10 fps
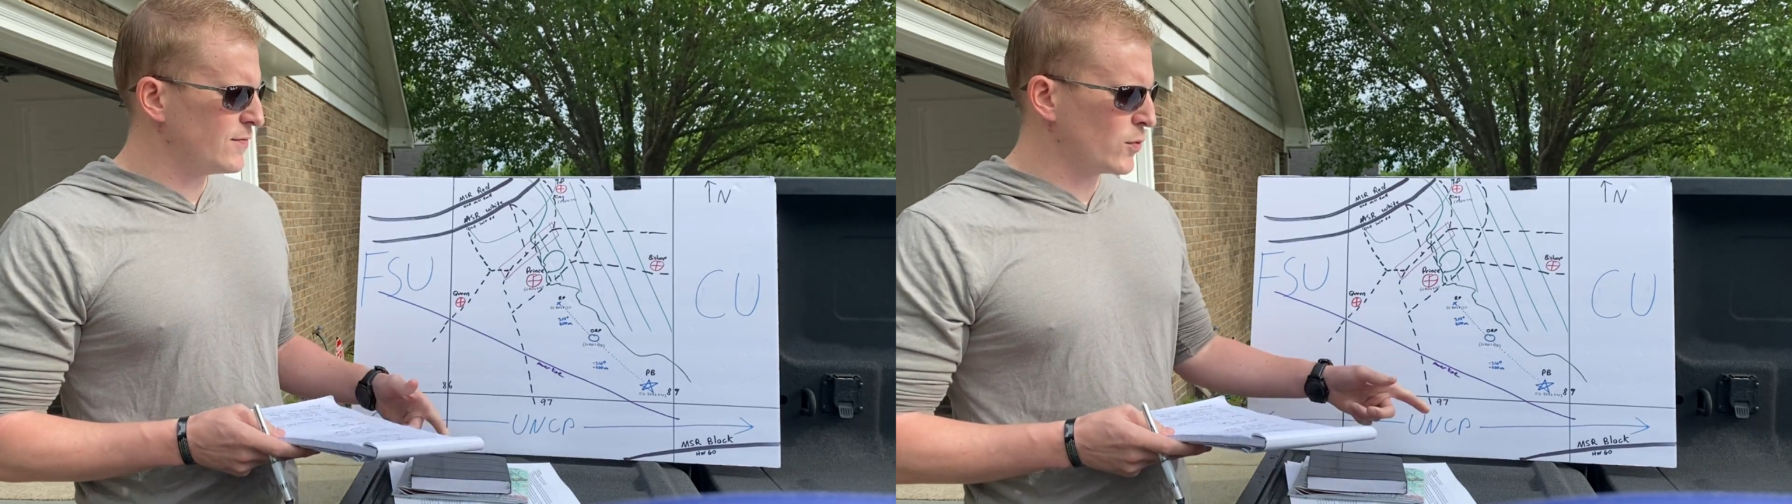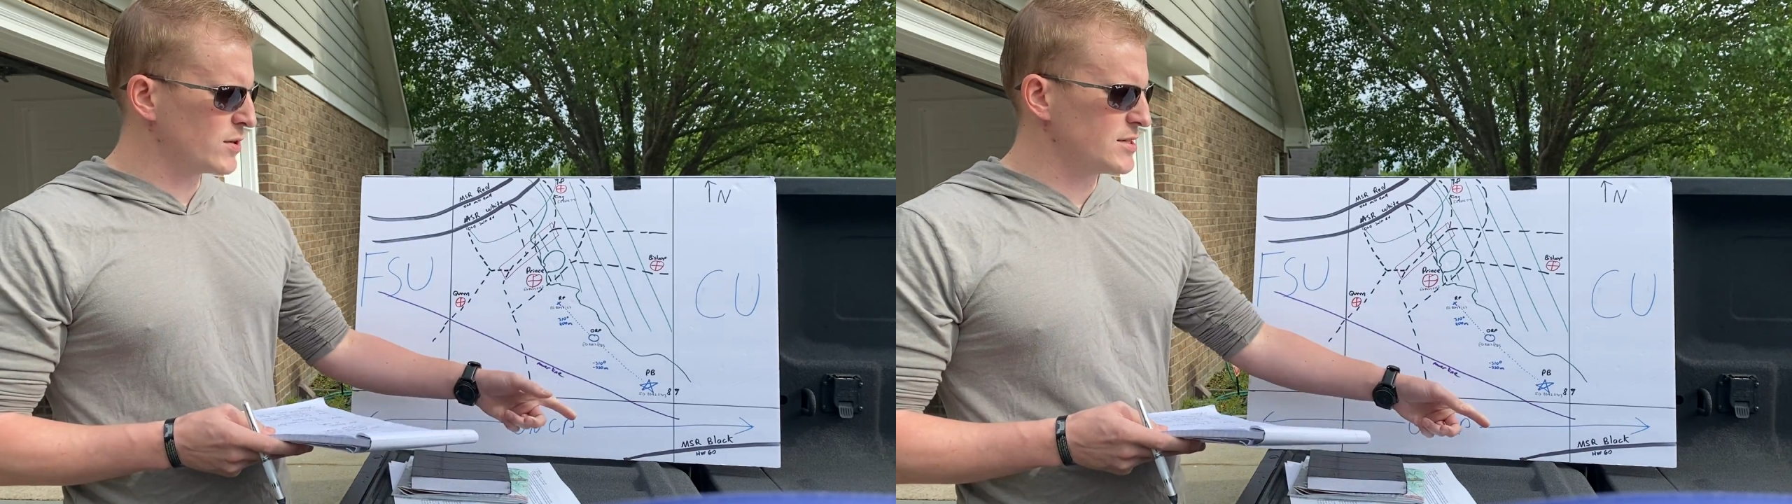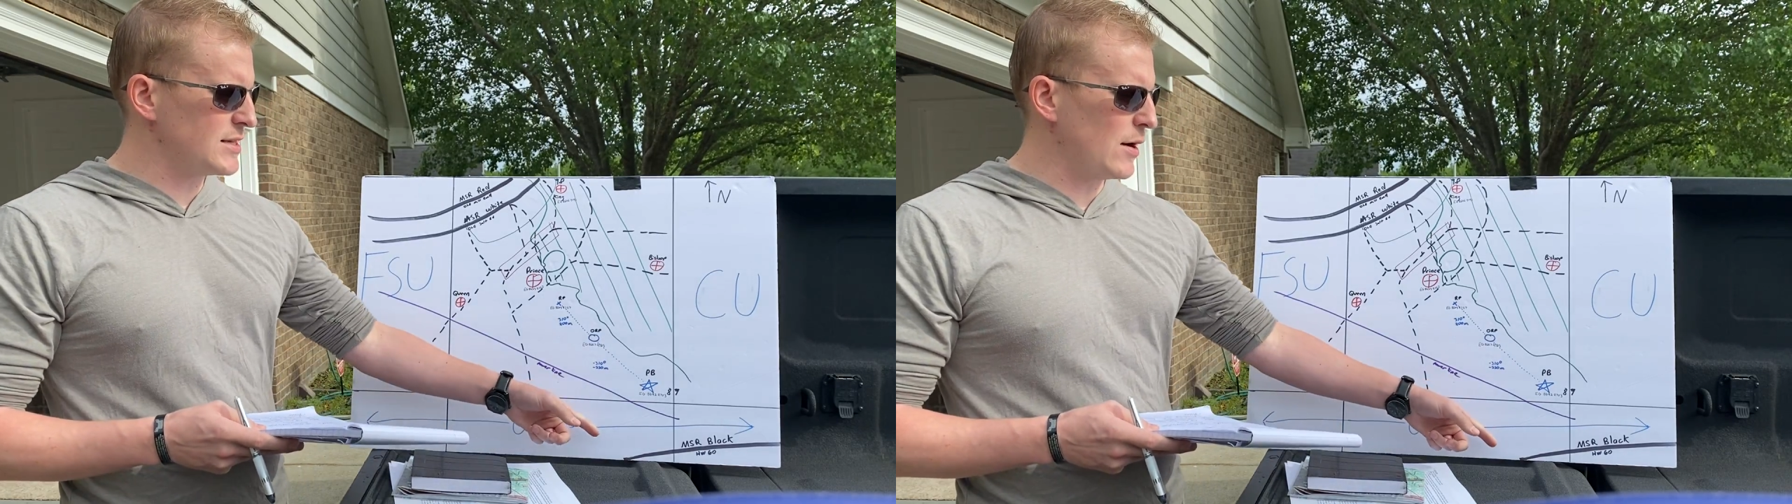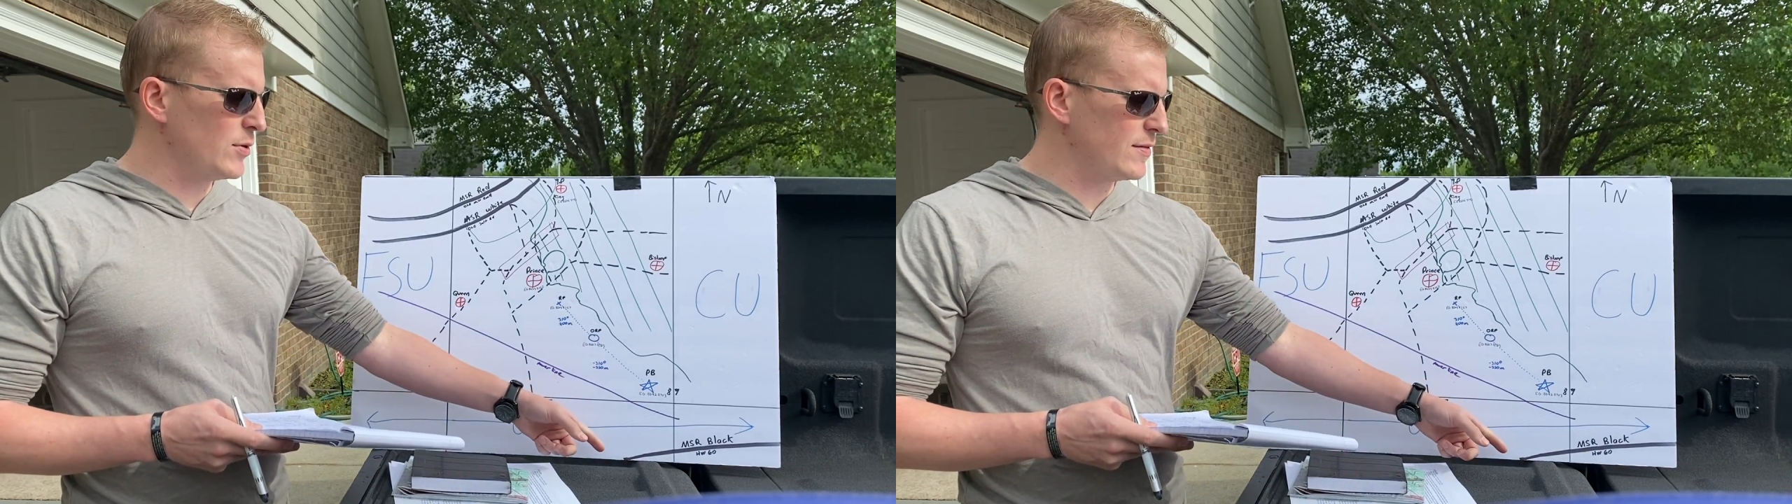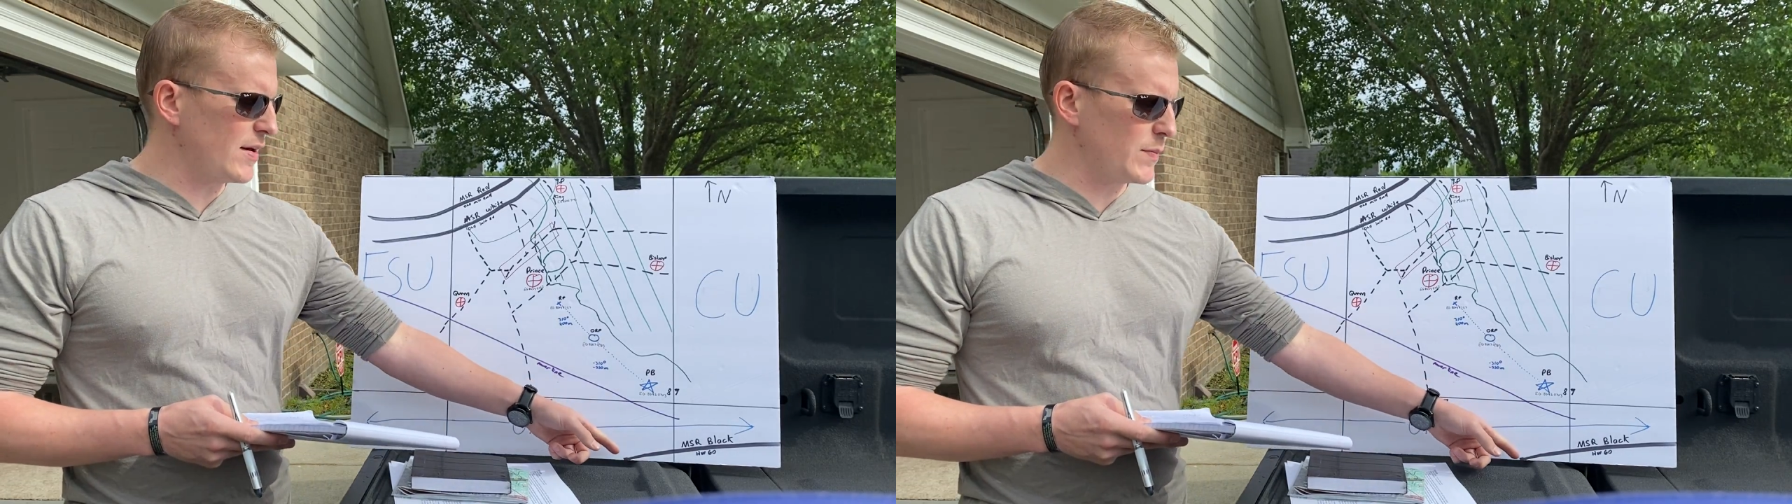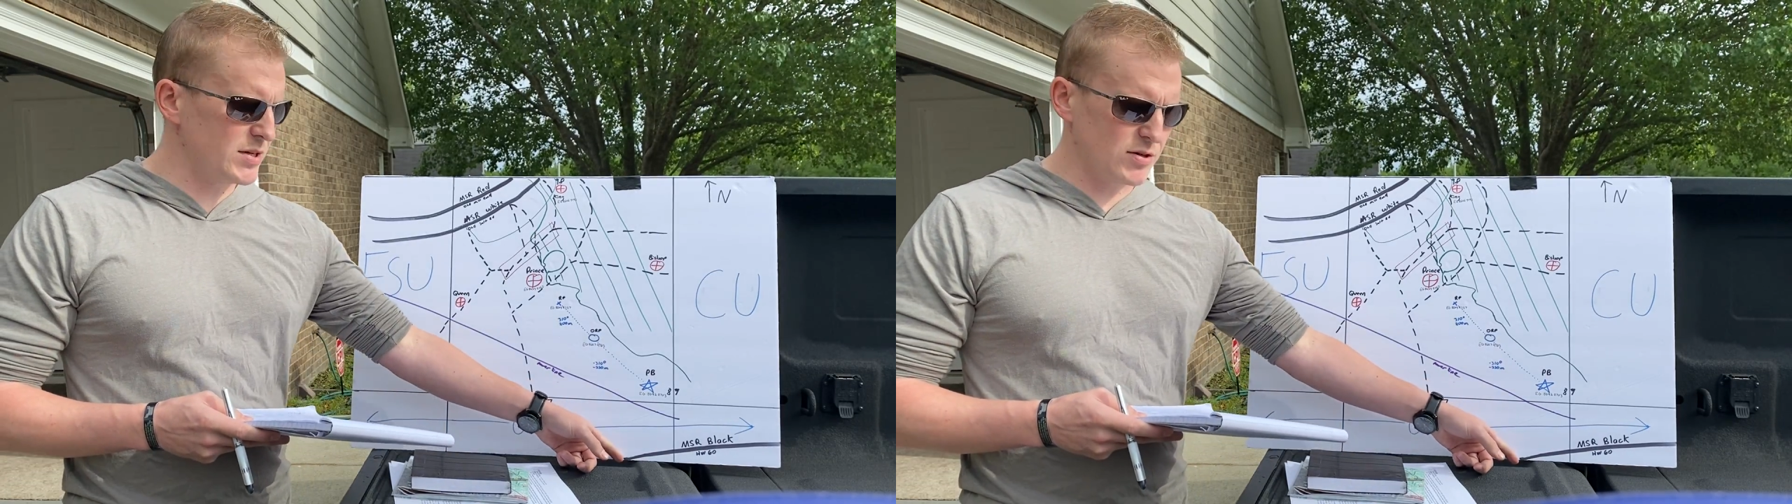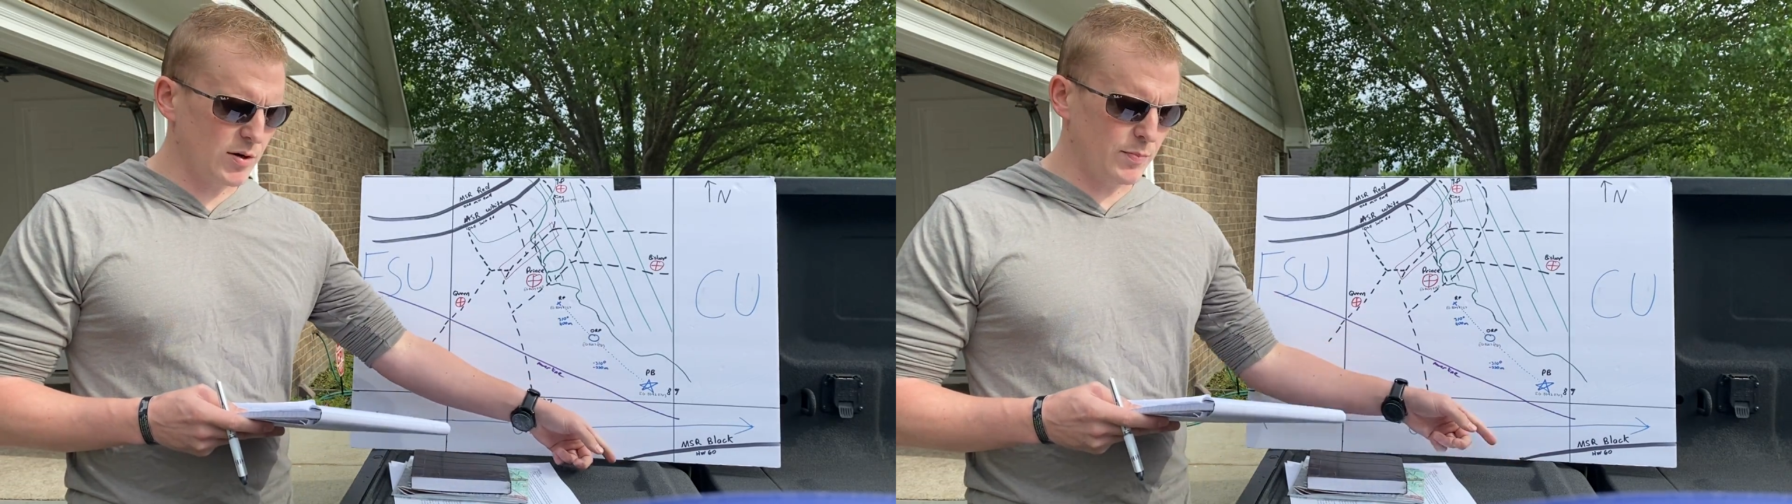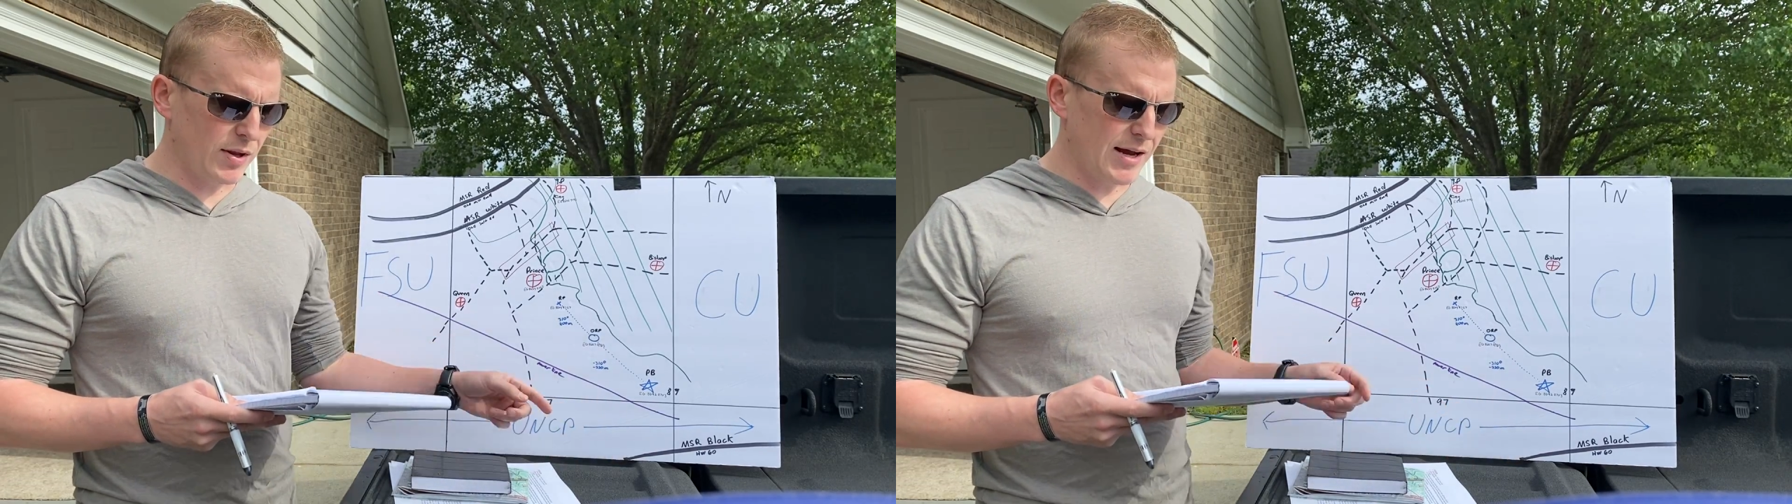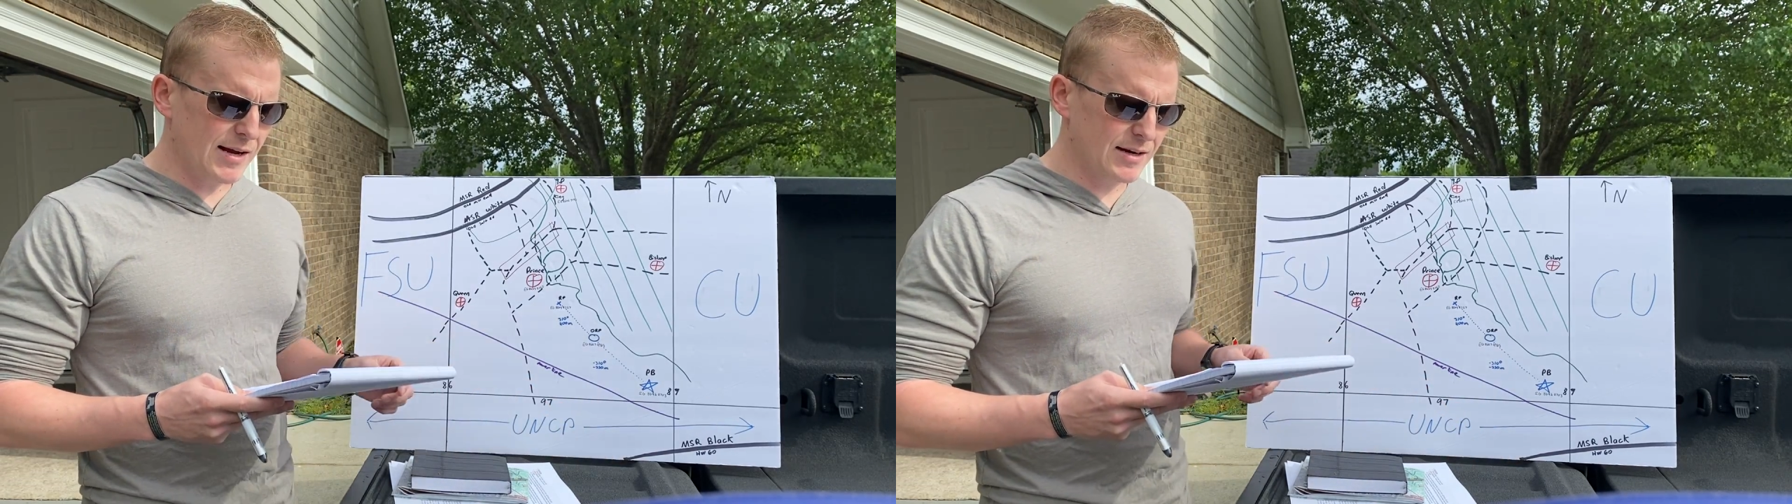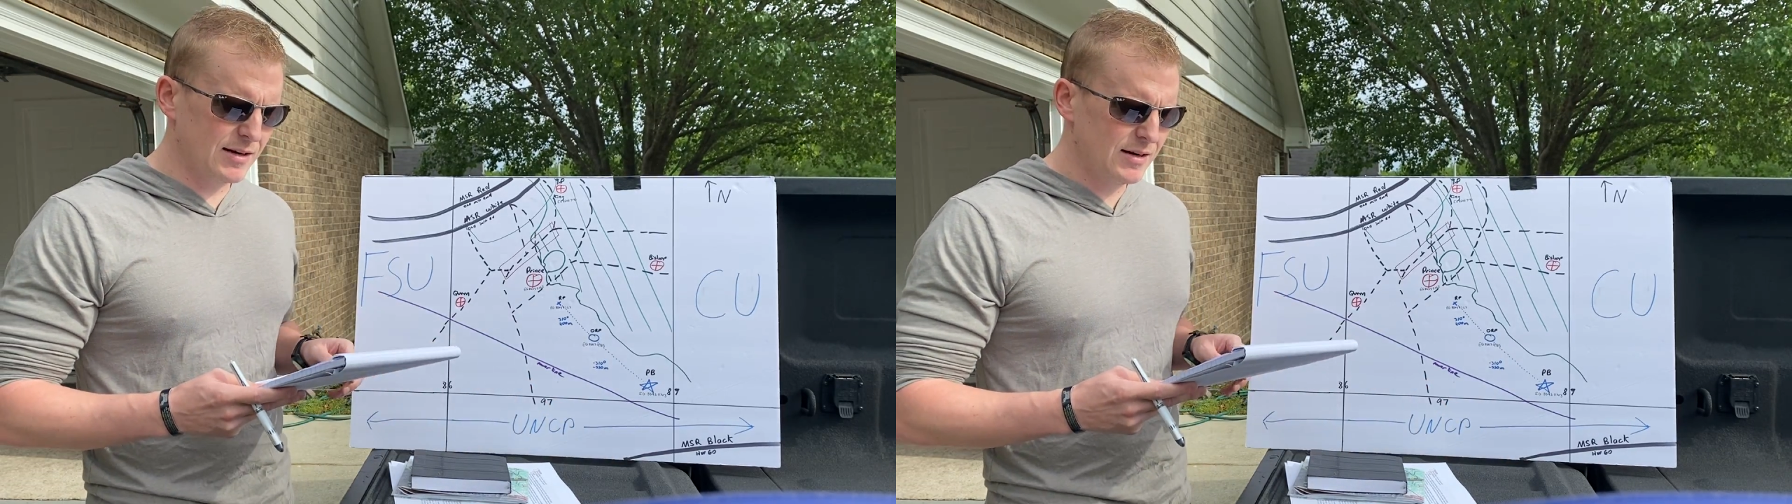force south of MSR
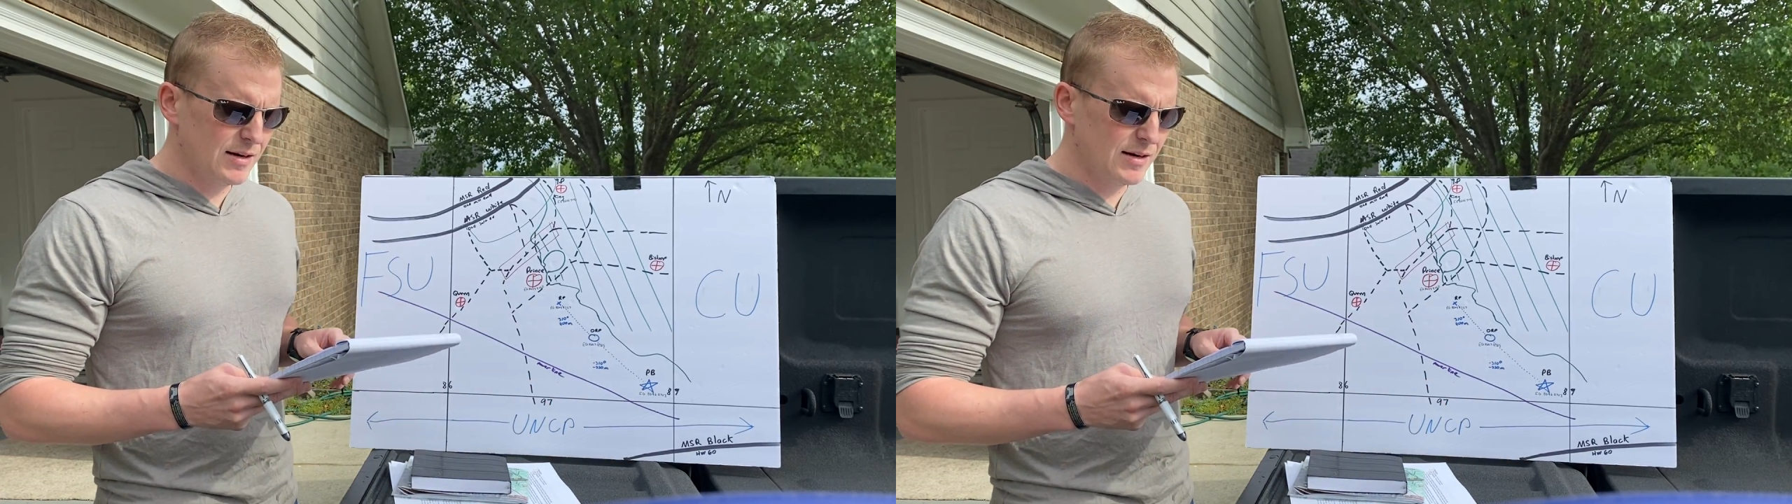Black